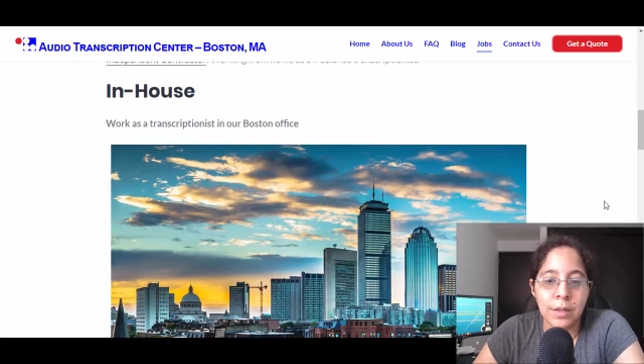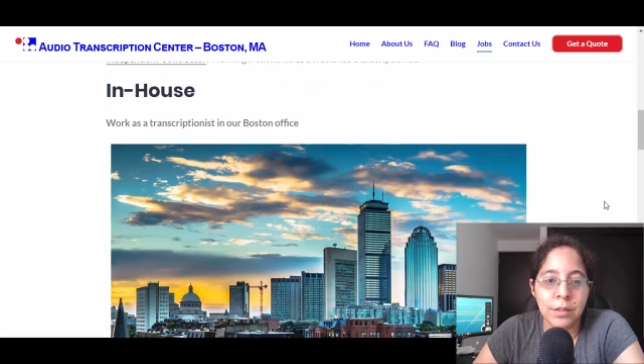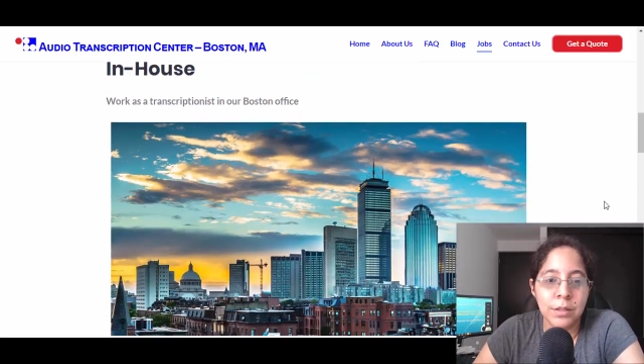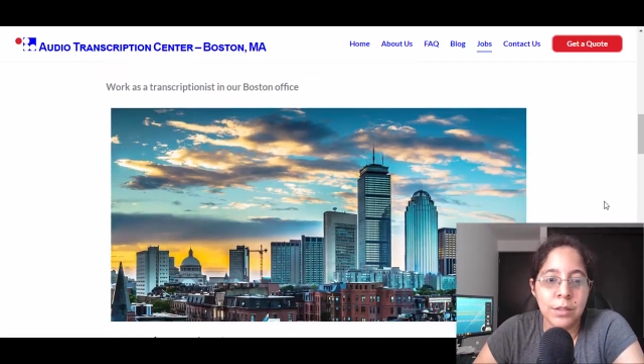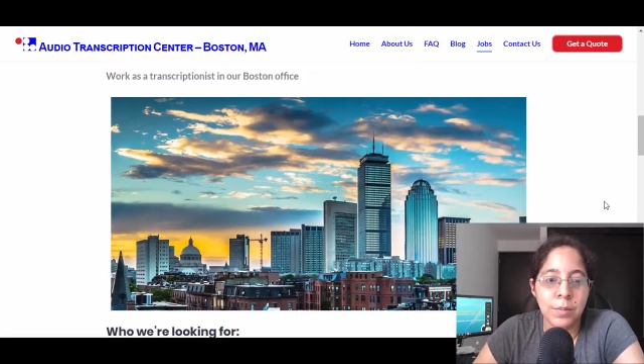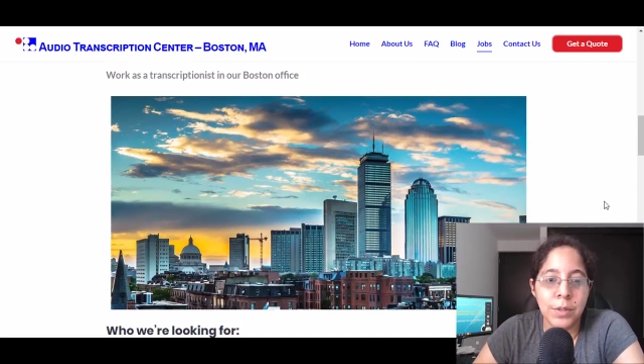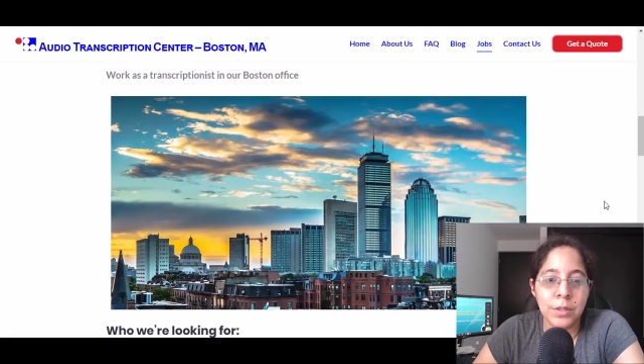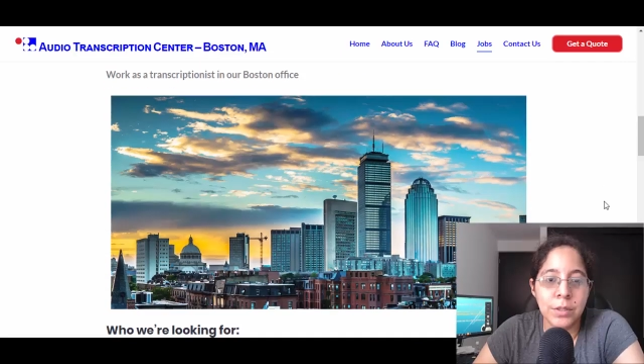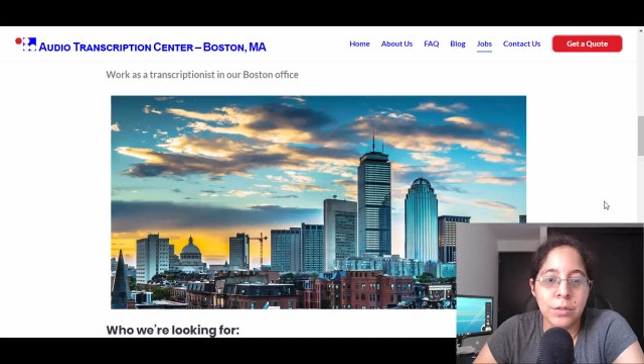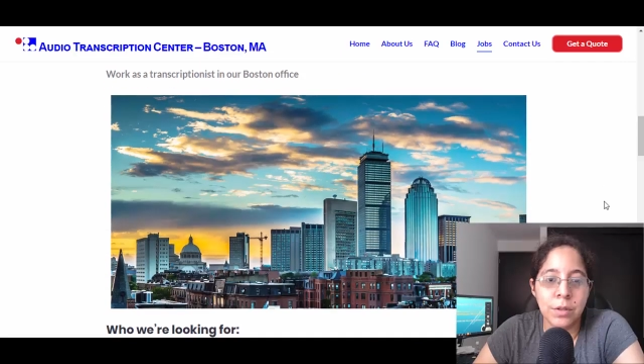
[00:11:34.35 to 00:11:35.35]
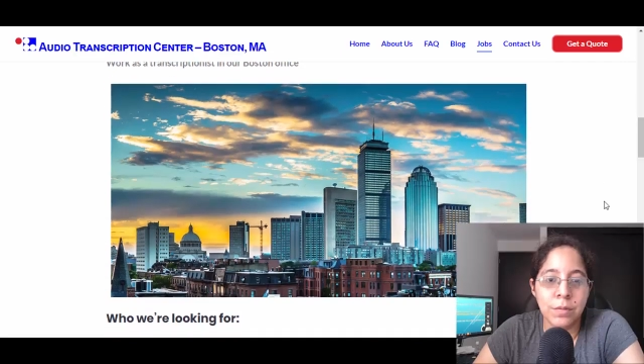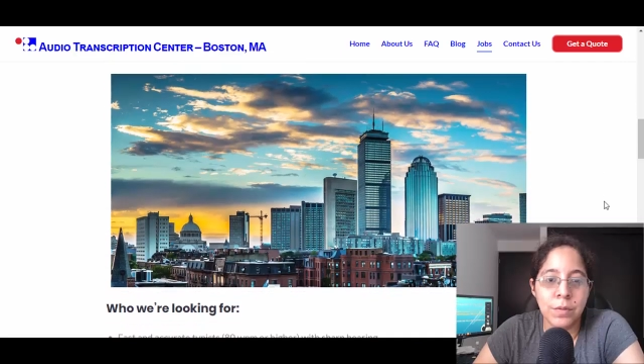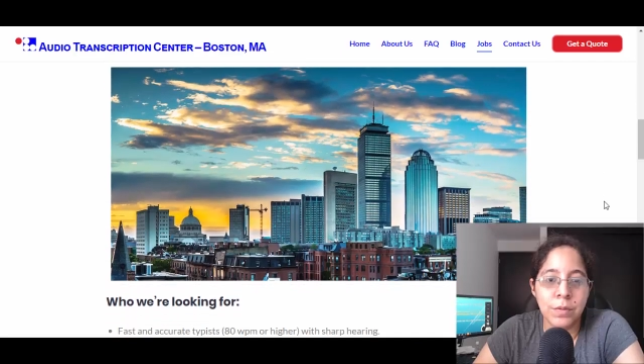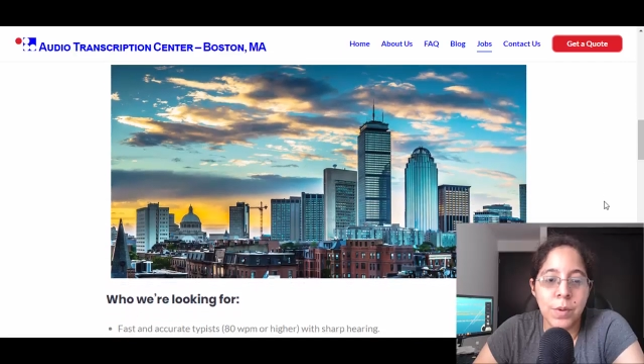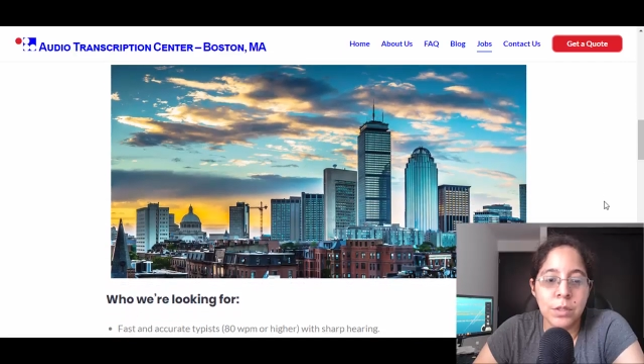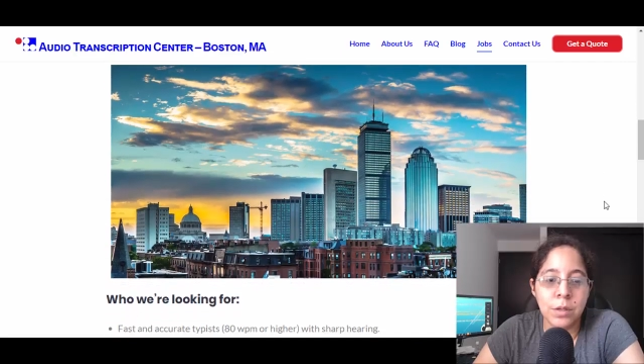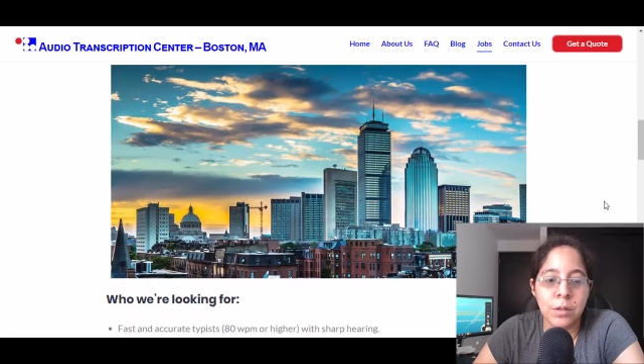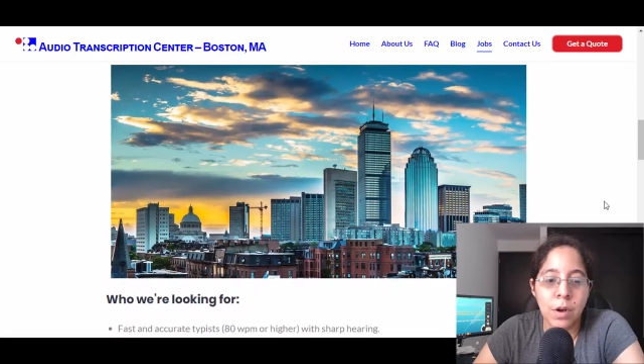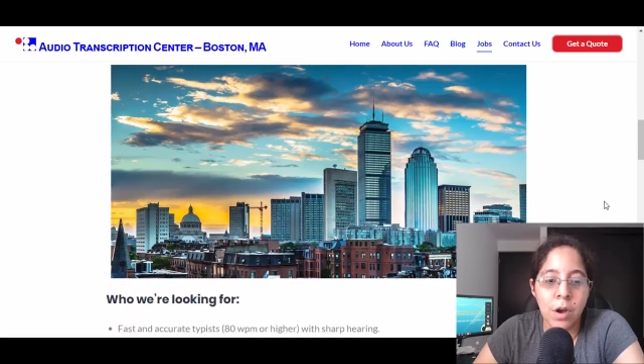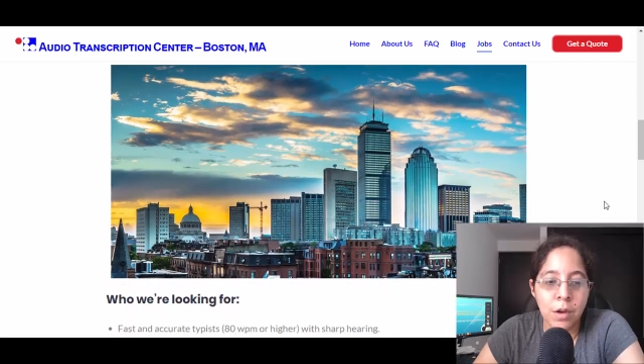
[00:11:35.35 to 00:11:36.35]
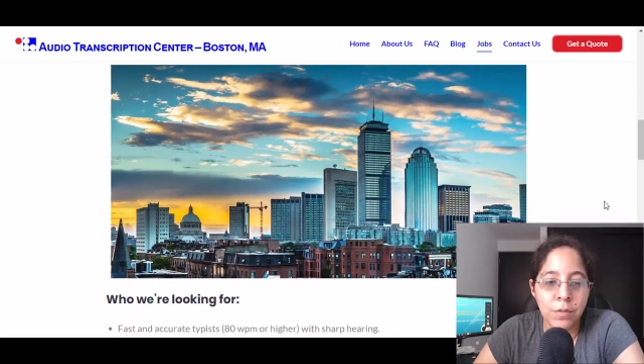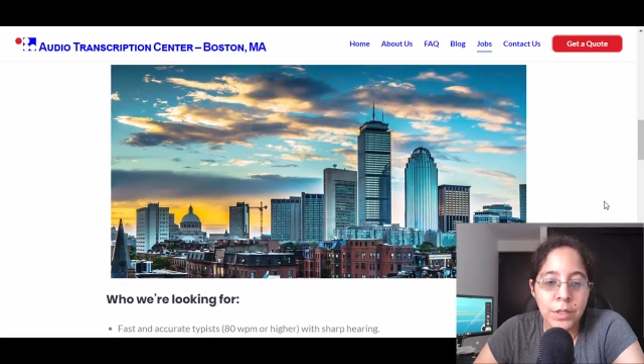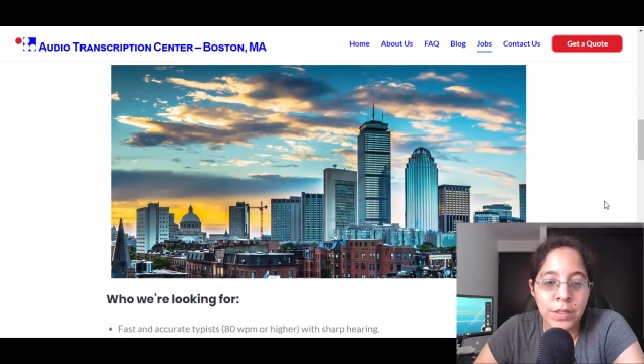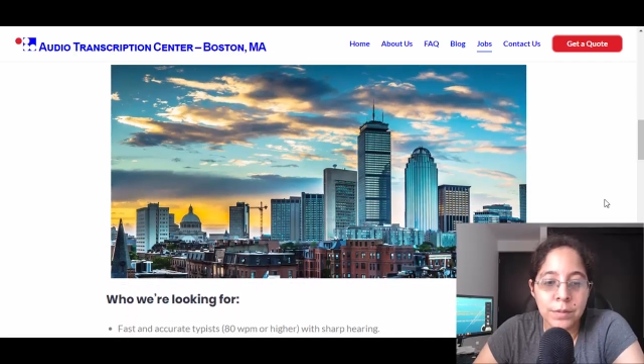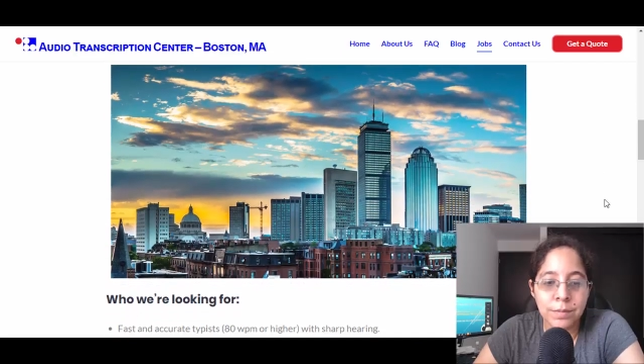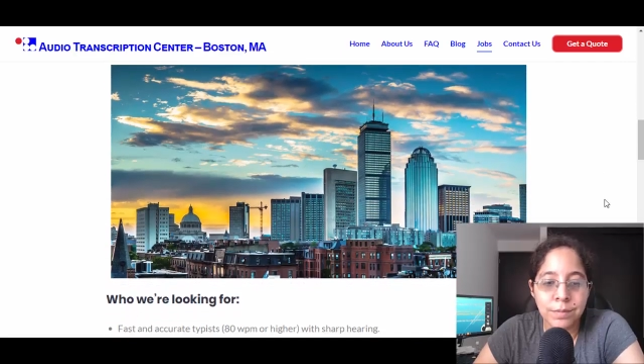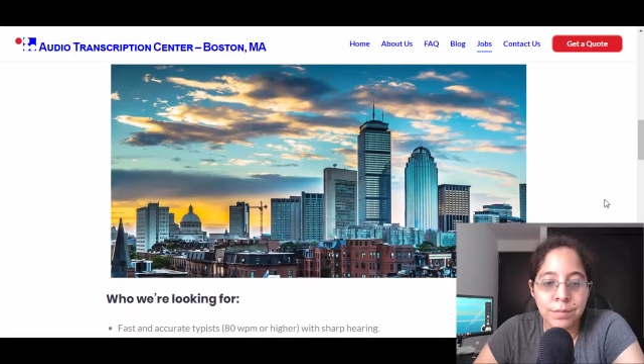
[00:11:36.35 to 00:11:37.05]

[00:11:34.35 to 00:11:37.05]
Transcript: This is a picture of the Boston office.